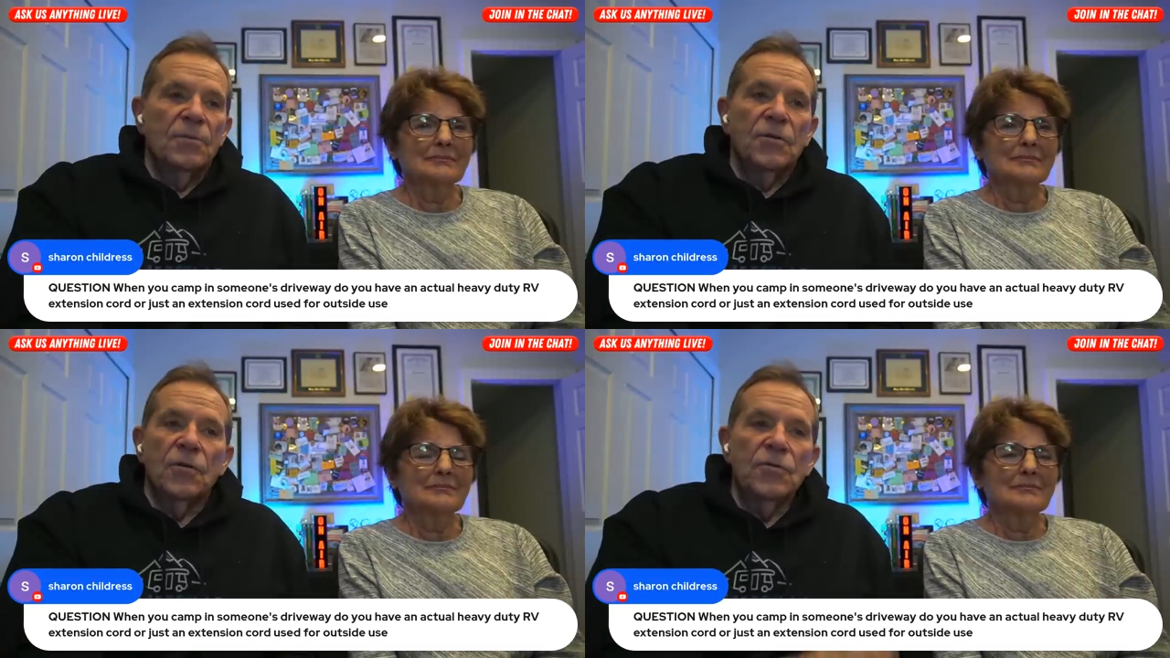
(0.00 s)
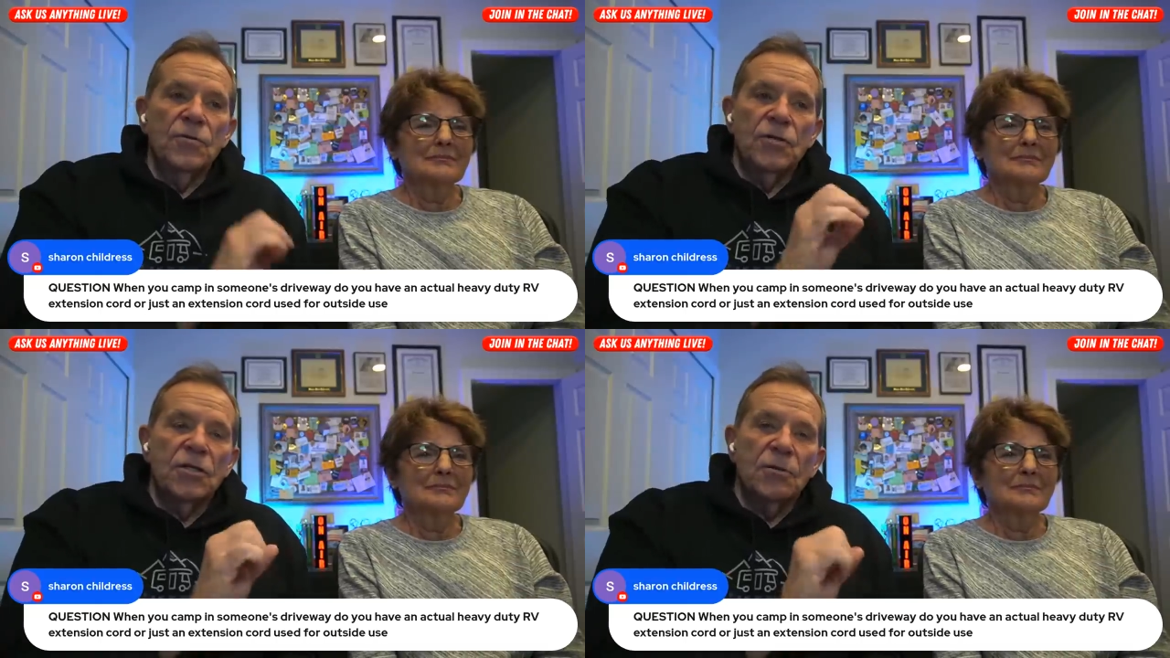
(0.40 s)
Speaker 1: But don't
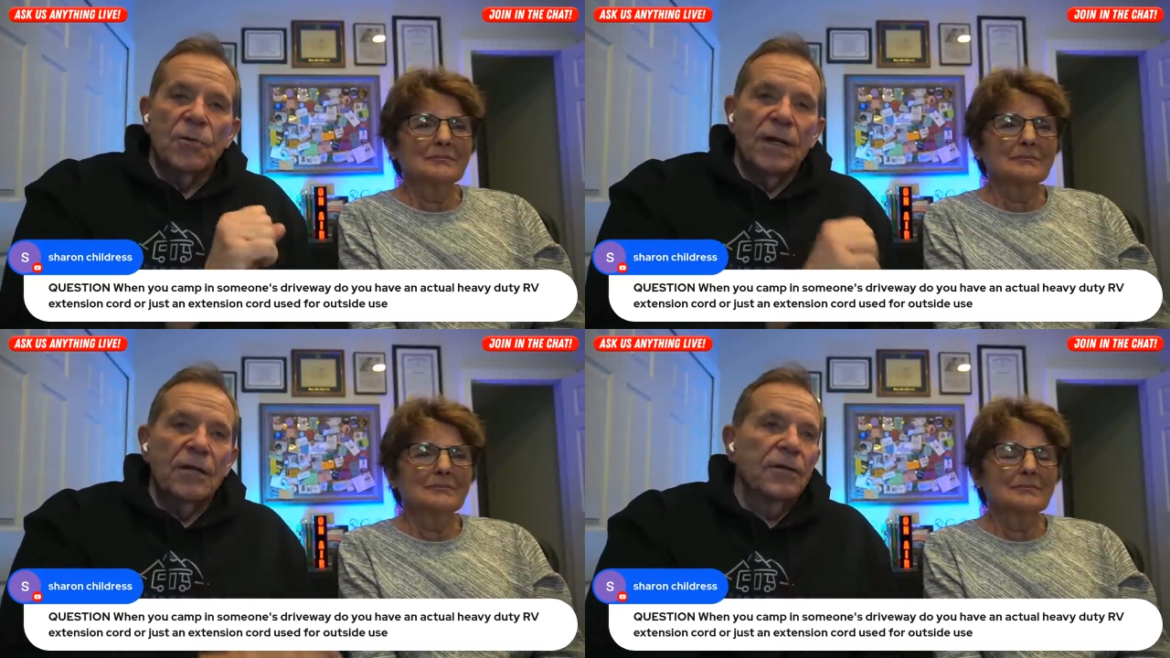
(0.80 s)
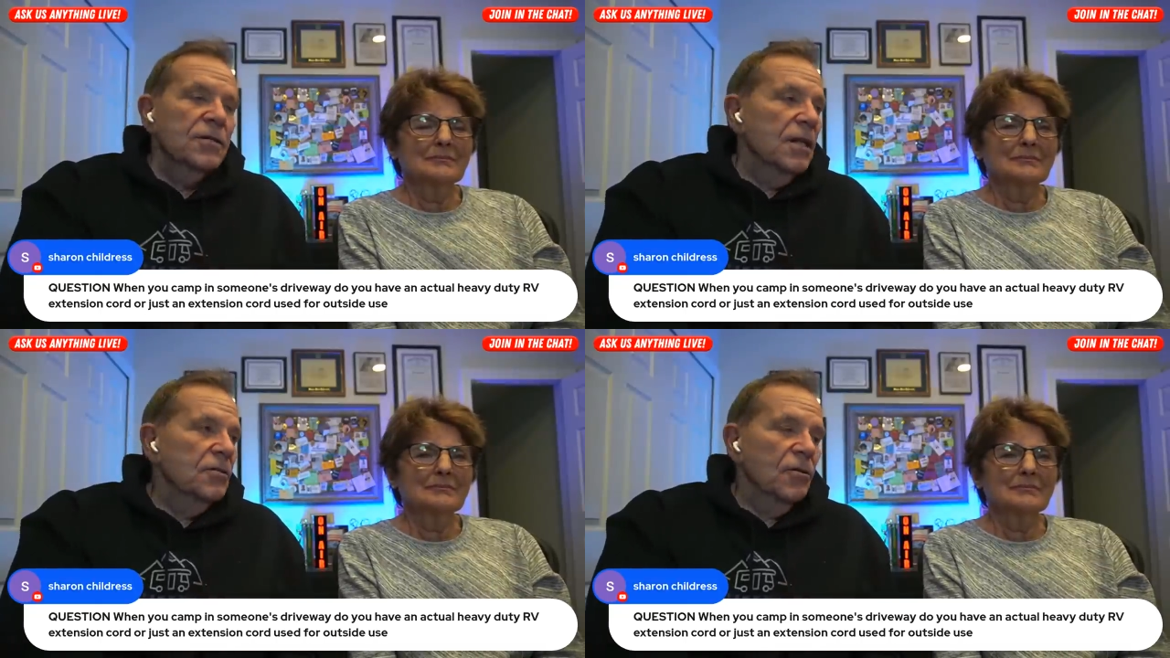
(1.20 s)
use just a regular
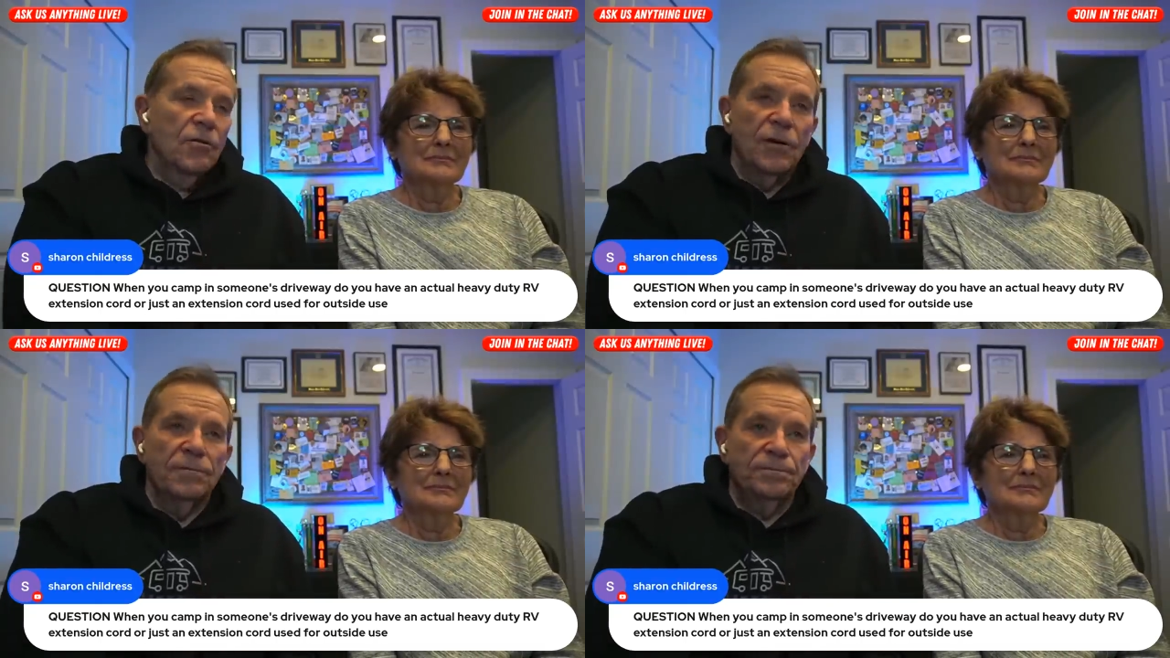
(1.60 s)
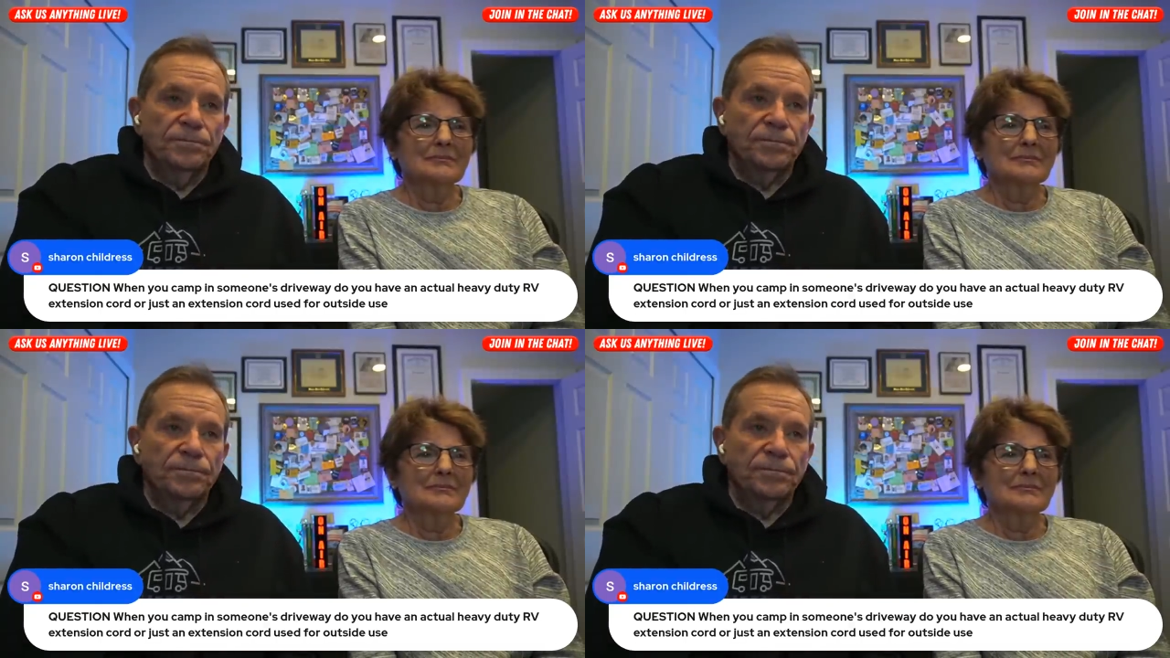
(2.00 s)
extension cord.